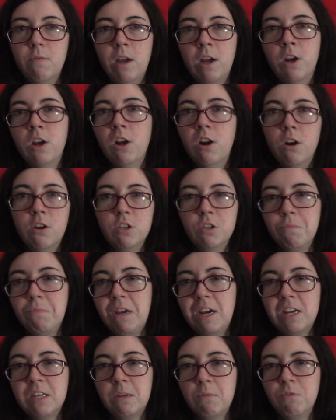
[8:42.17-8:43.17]
It could also be
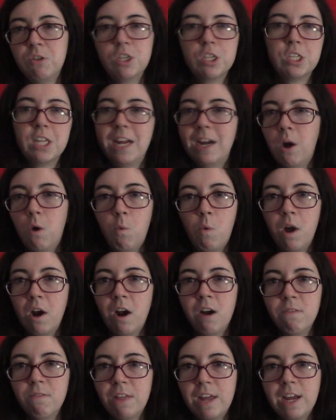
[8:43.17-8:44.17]
because it was just like a one
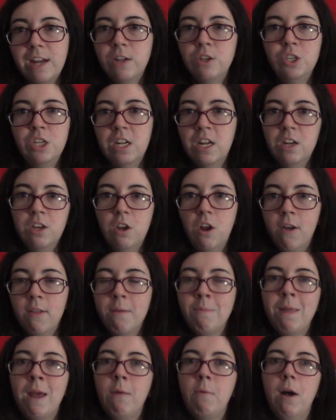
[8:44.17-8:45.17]
off thing and she didn't know
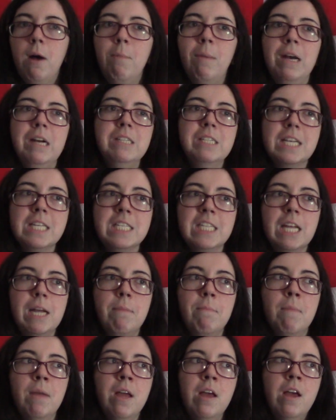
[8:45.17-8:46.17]
them that well, but it does
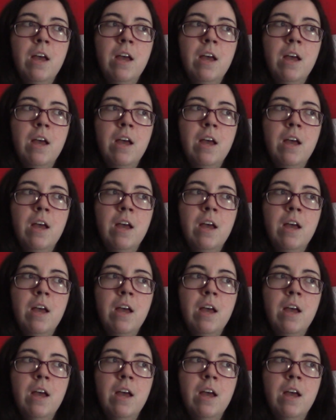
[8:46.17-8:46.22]
seem